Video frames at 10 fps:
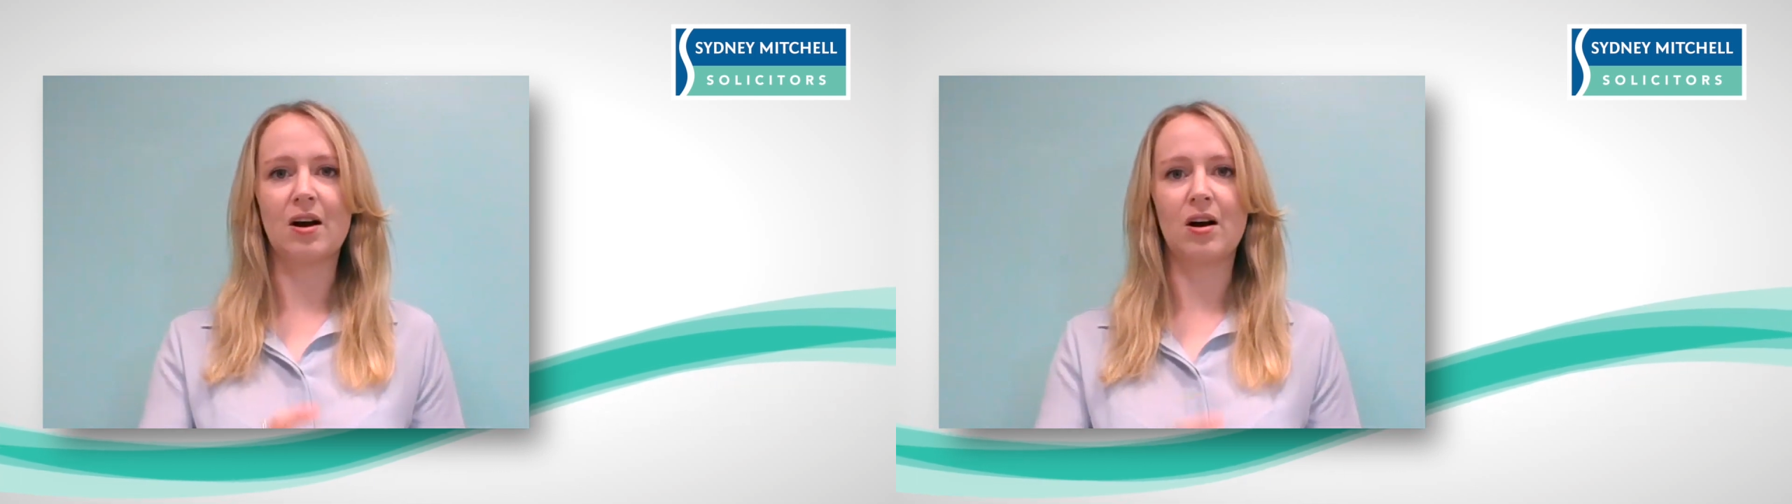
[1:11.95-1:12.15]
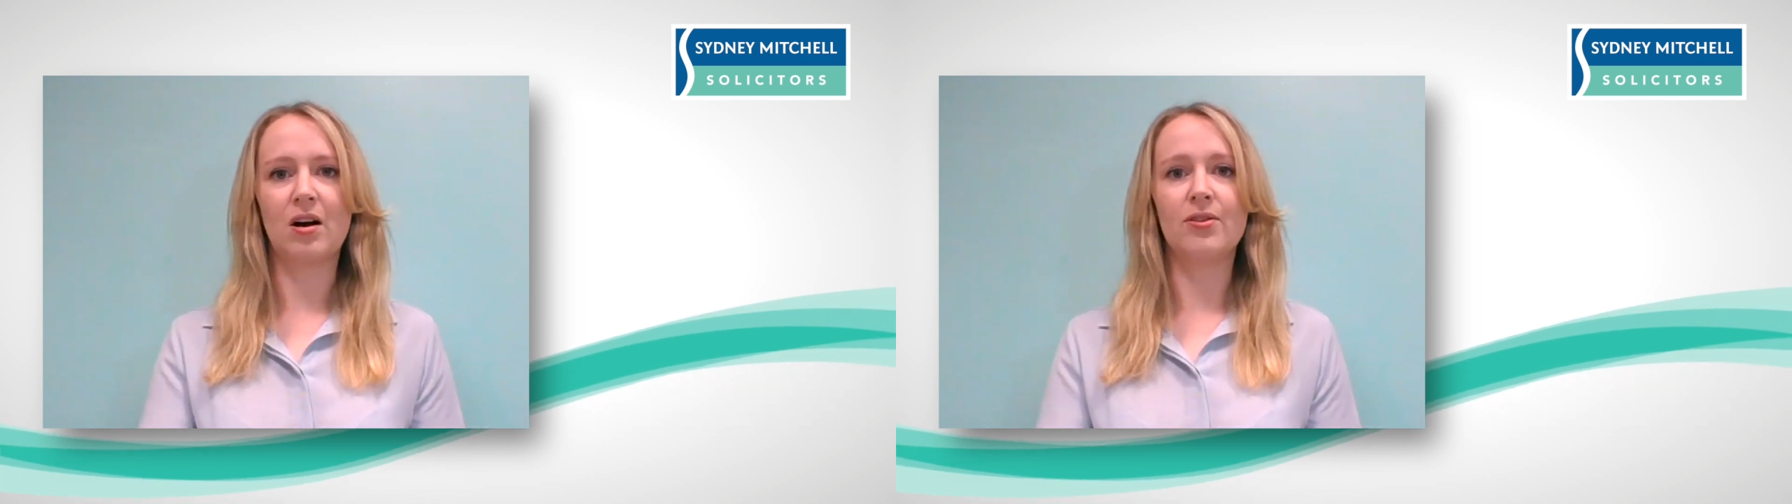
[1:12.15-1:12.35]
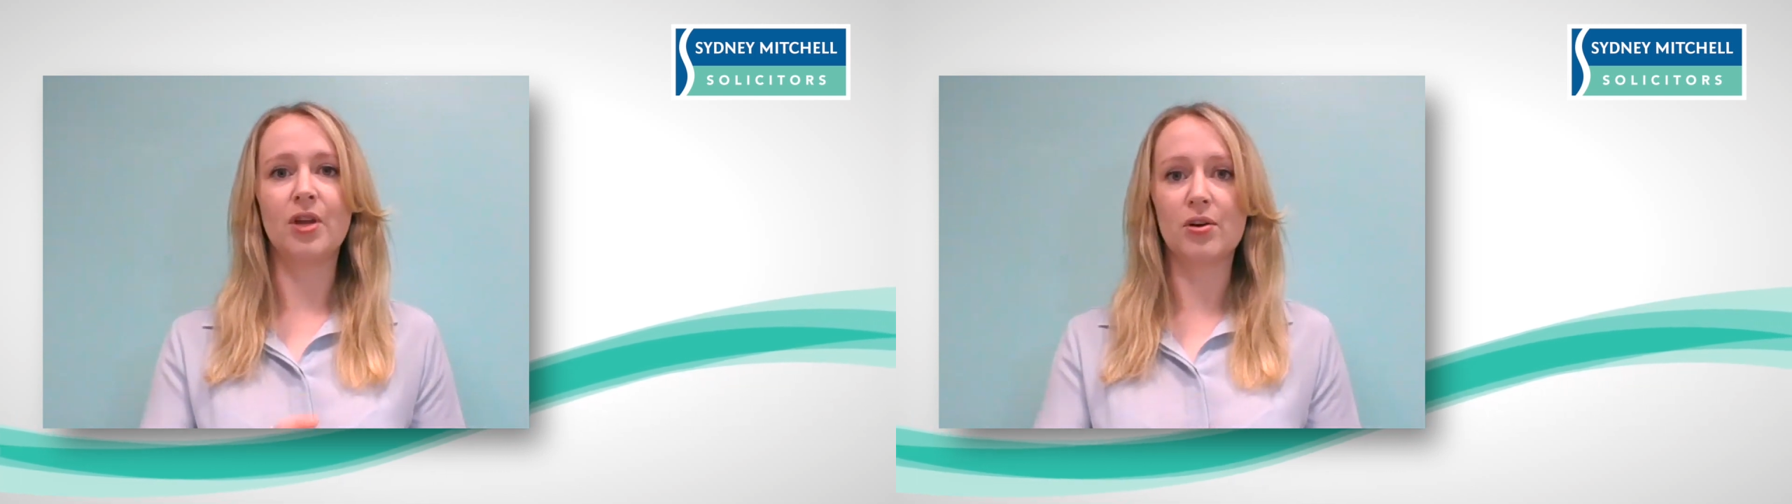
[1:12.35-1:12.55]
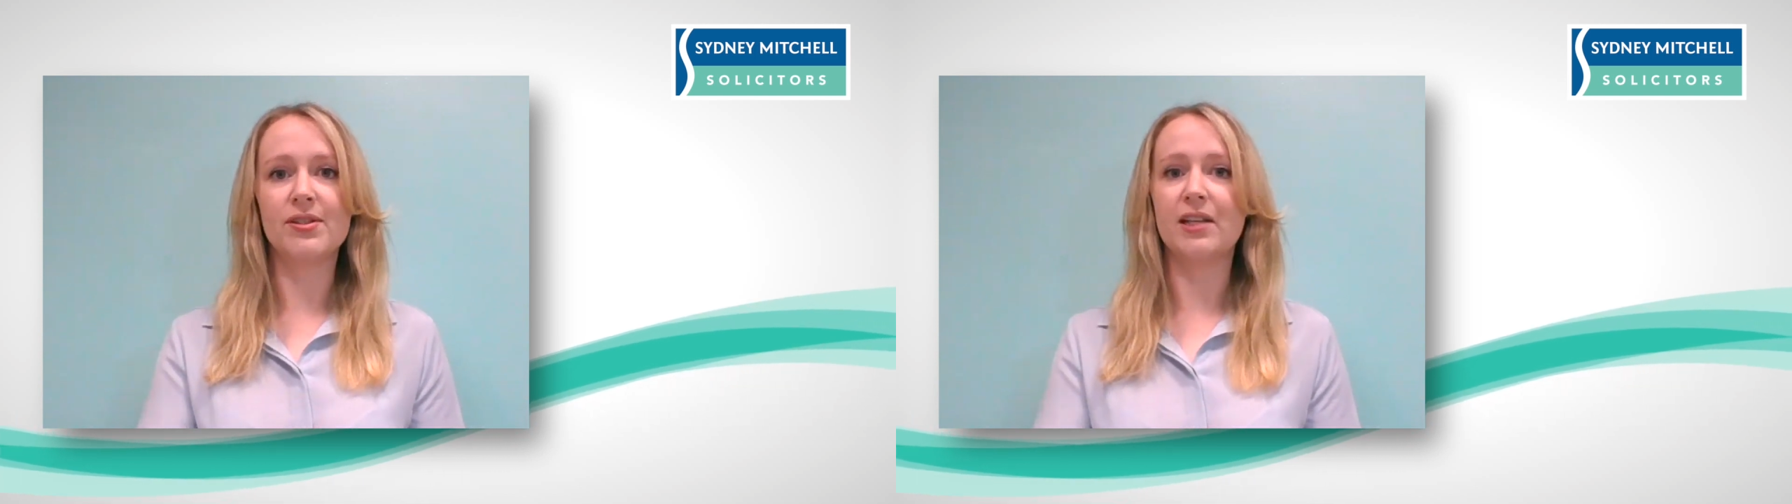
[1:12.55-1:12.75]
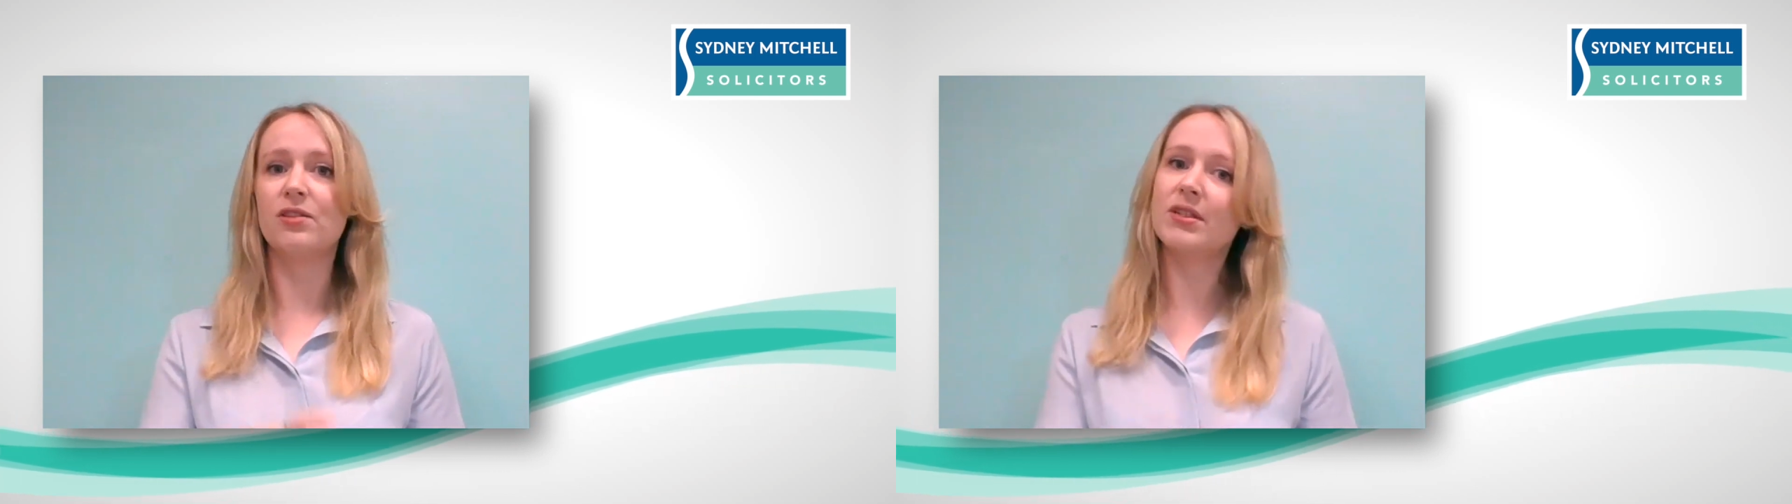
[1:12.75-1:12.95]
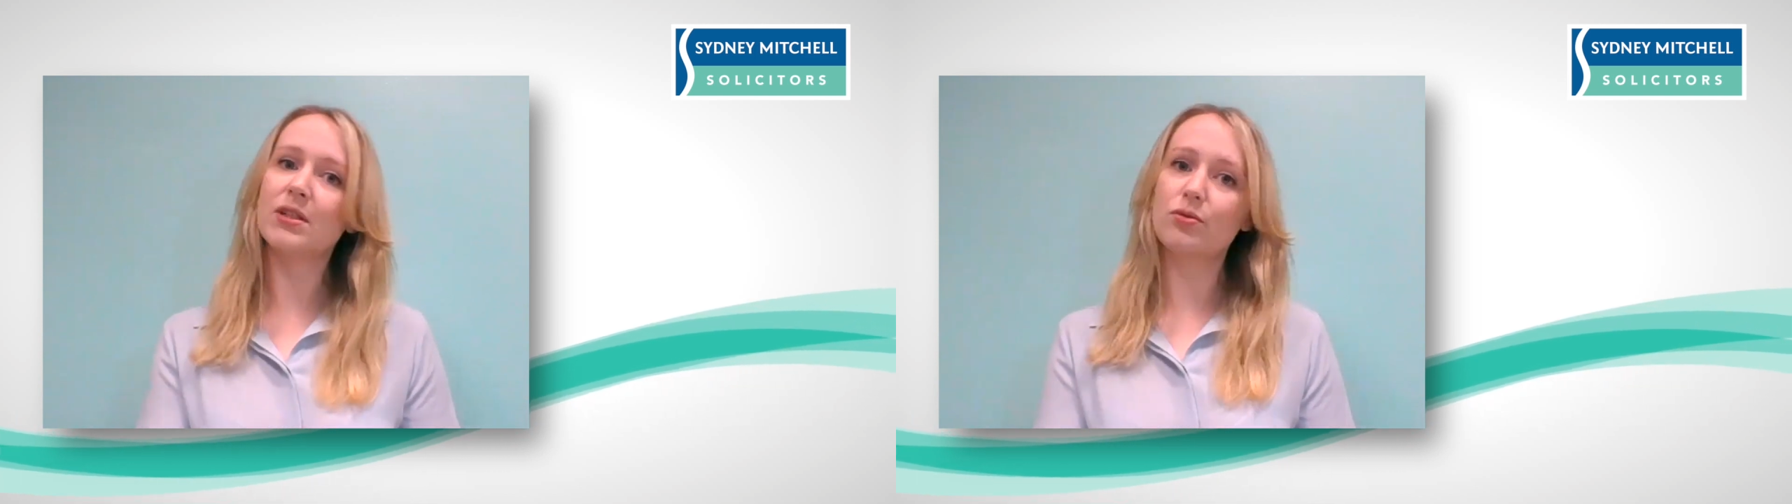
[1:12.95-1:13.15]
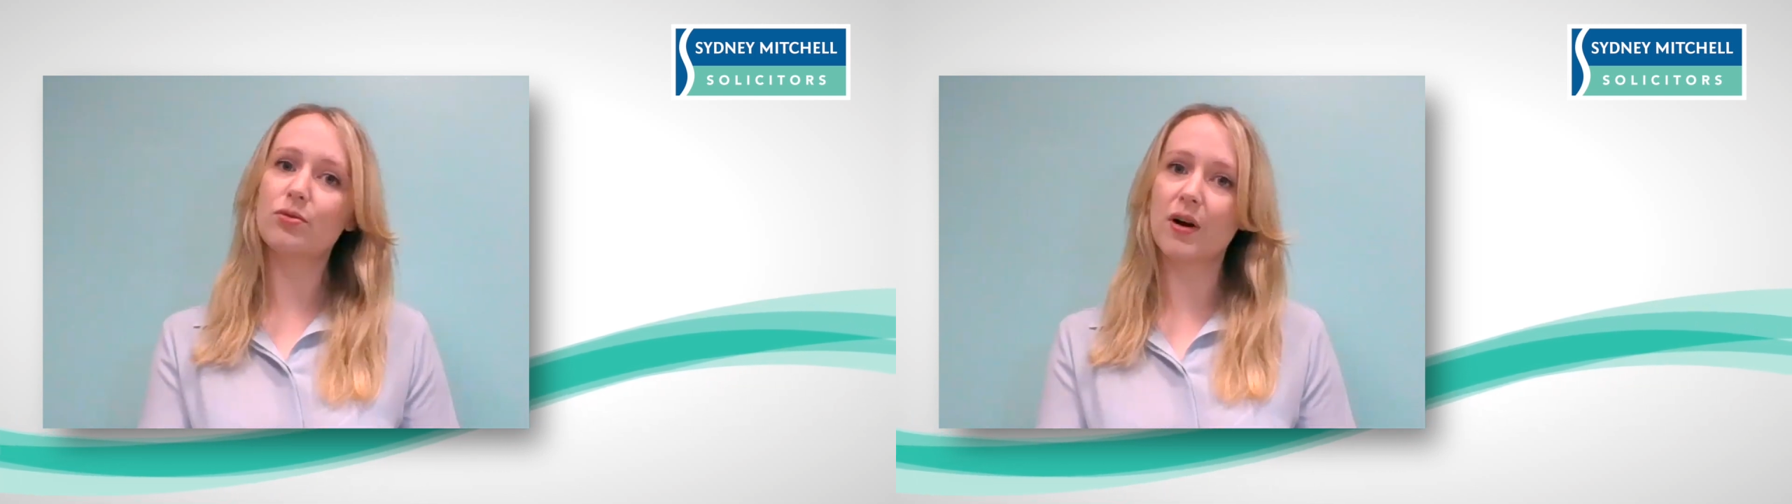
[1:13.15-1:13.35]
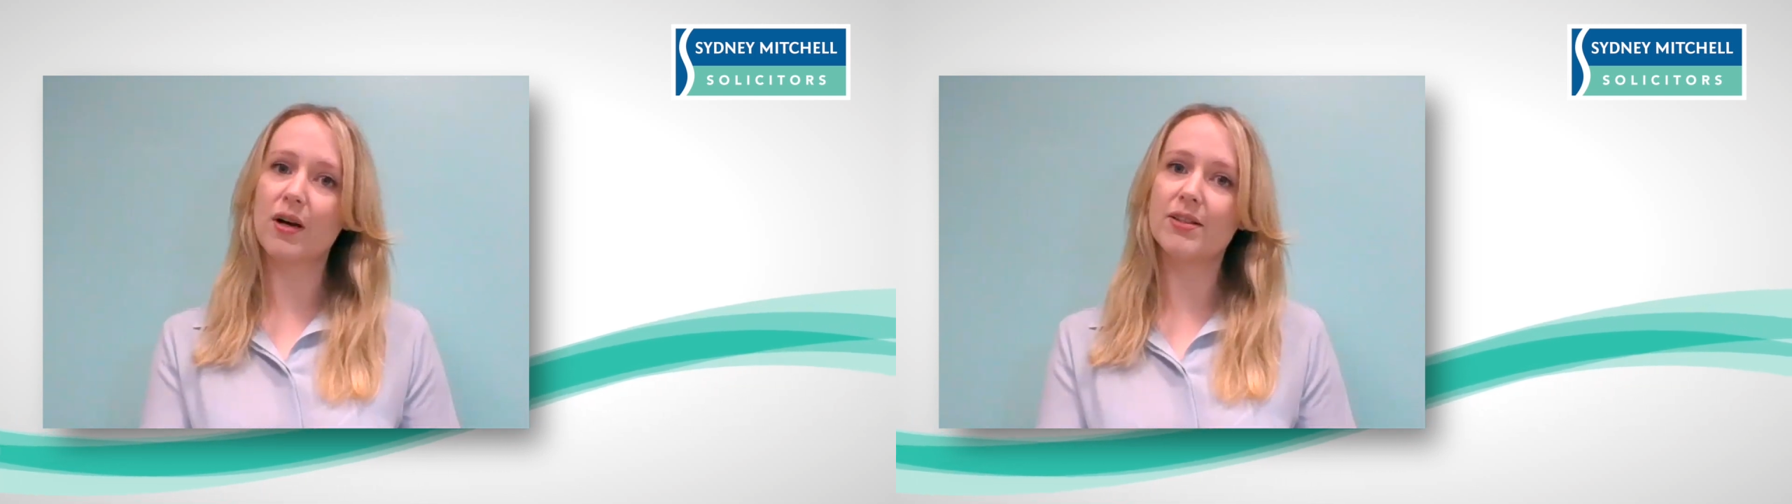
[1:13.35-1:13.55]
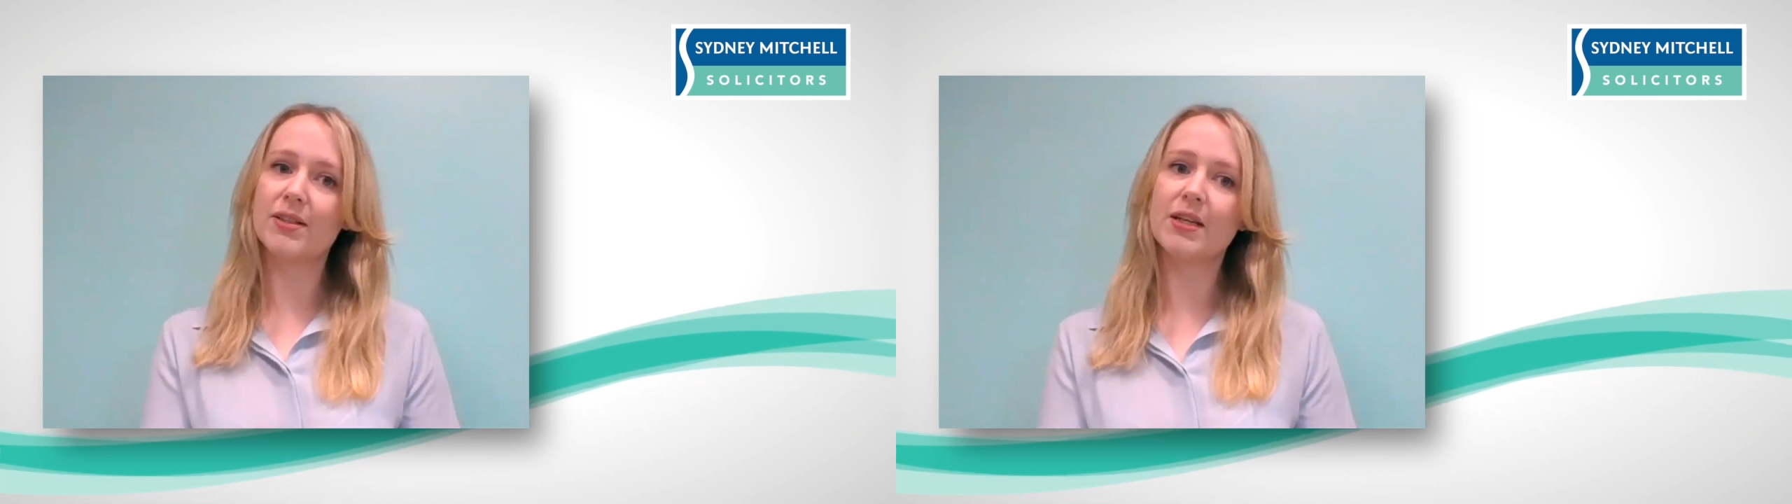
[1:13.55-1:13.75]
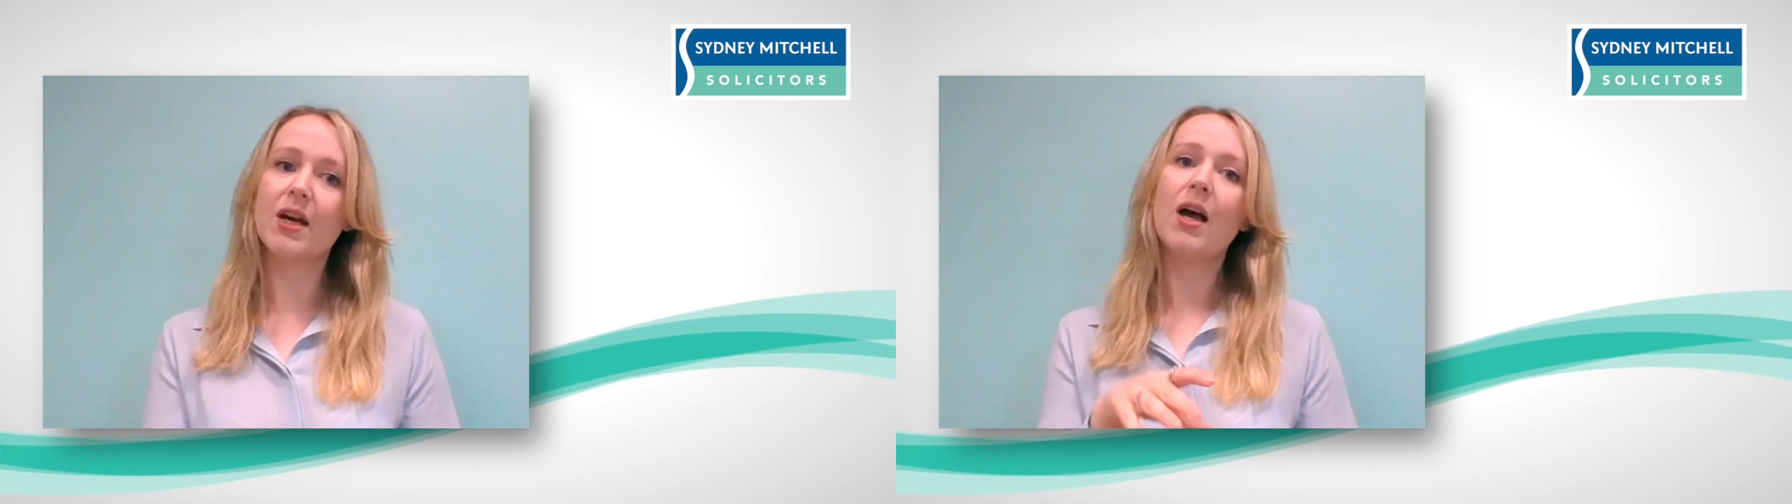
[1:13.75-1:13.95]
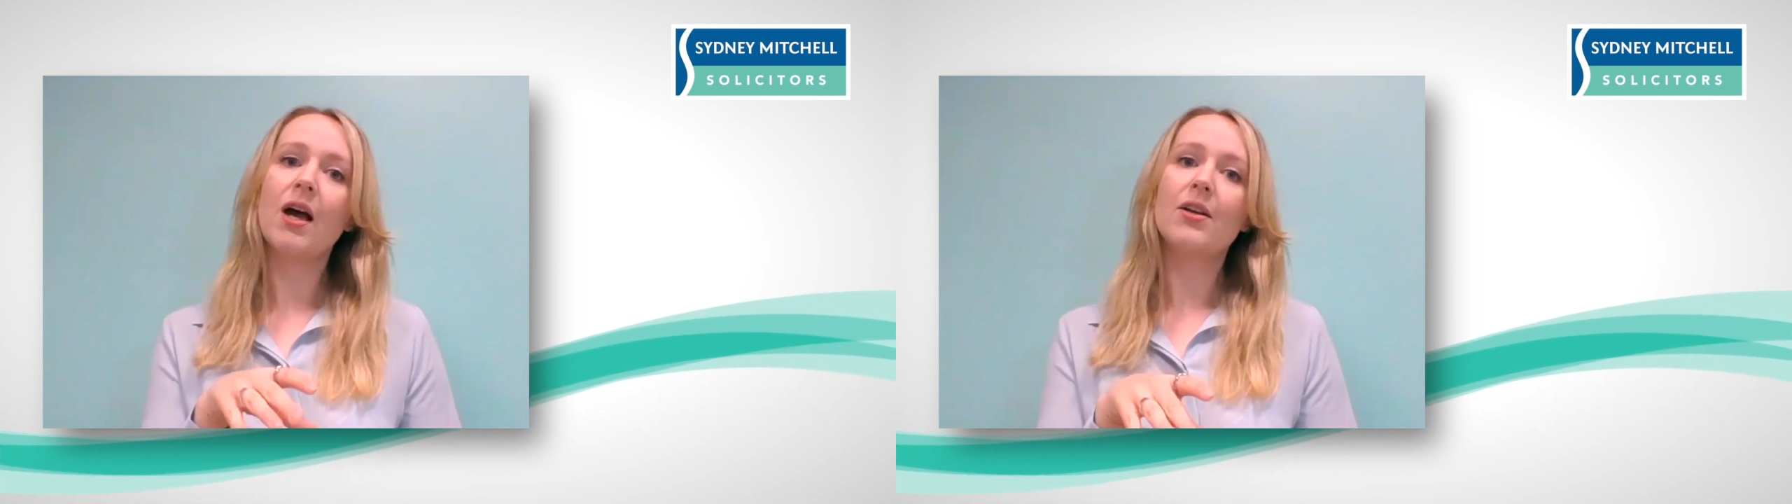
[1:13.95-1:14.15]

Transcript: are those that you still trust,